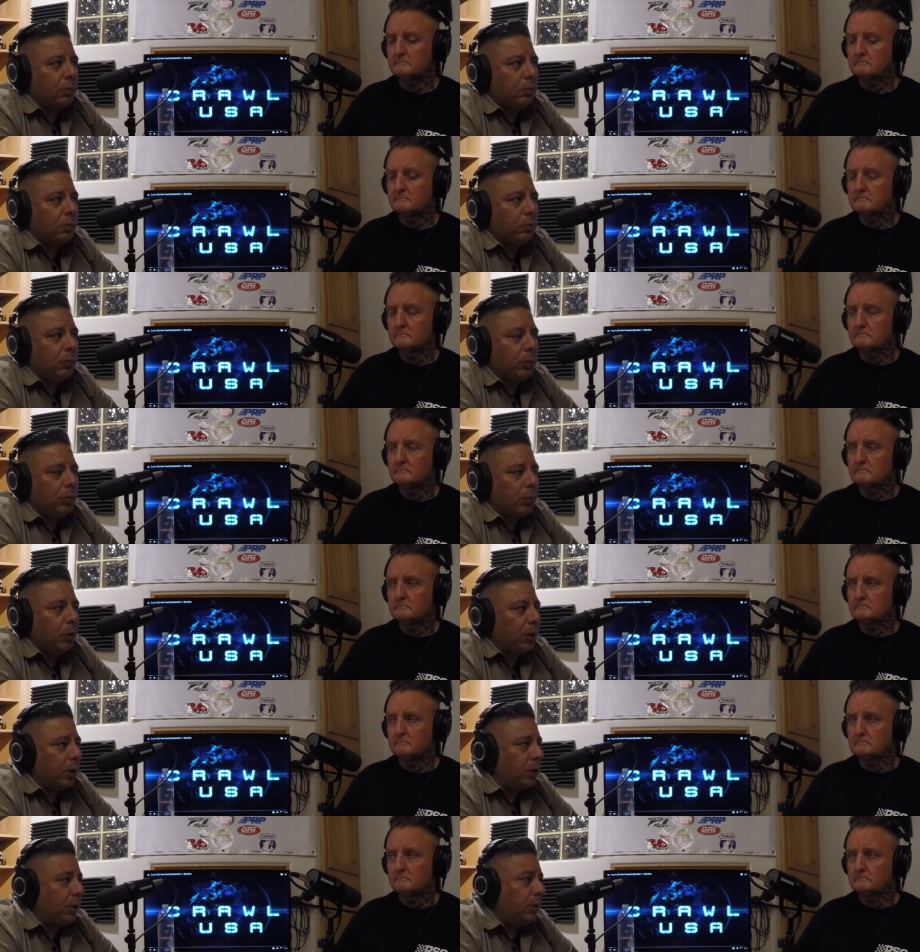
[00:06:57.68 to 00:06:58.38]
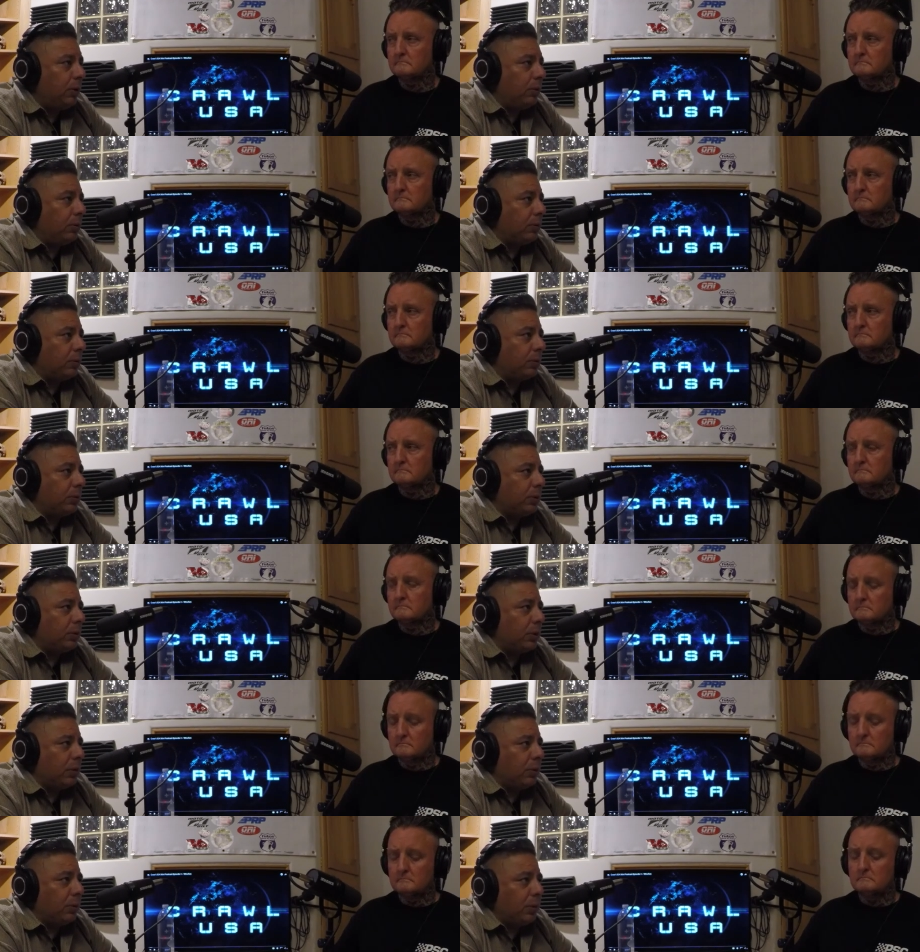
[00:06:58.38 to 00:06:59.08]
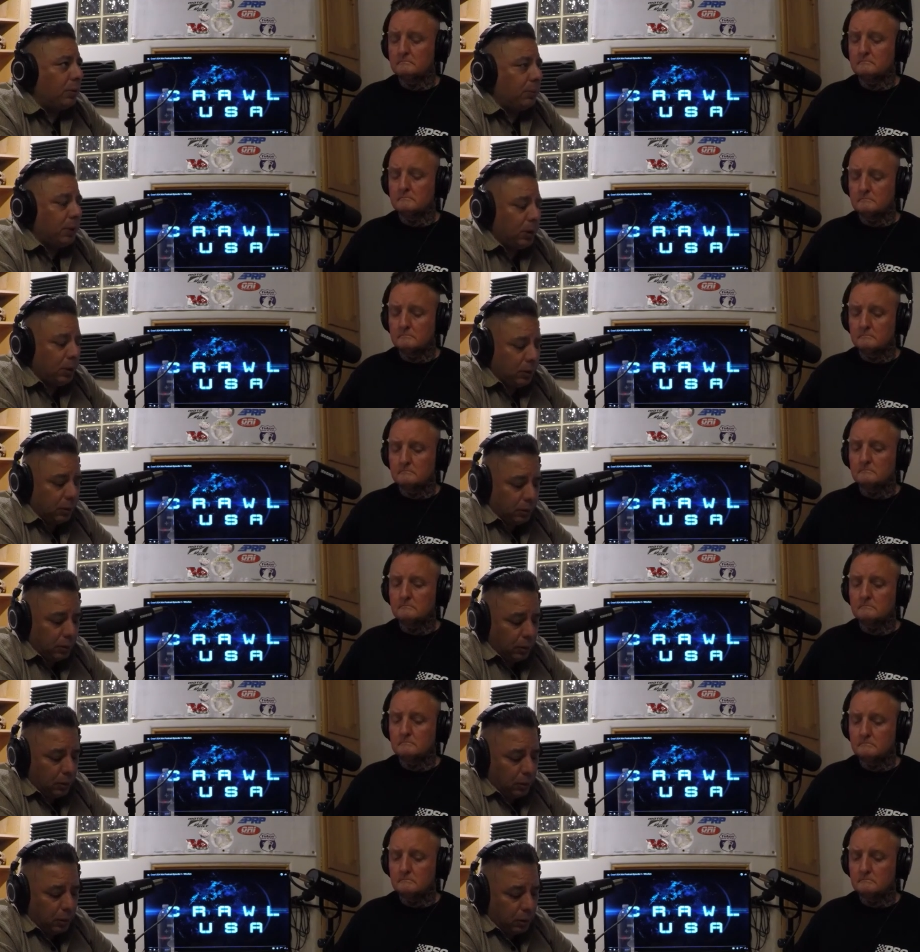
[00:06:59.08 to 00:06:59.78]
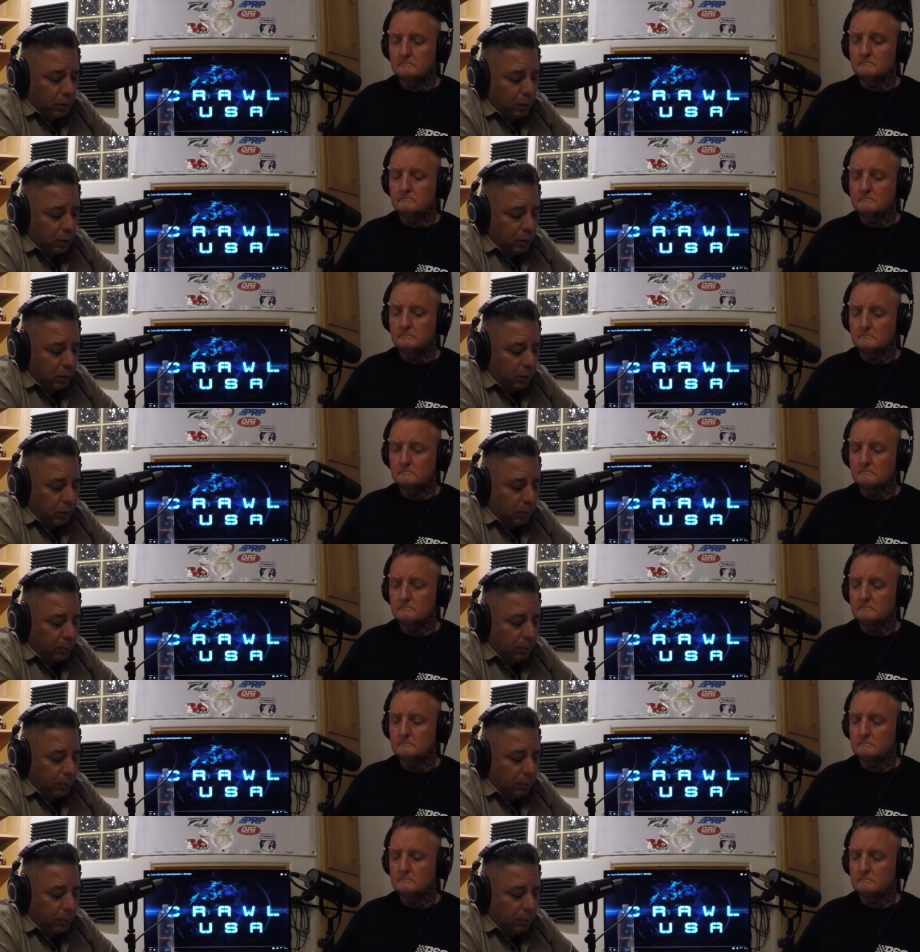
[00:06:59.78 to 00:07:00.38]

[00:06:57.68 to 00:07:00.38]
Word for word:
Speaker 1: with what I do. So I mean, you know, I'm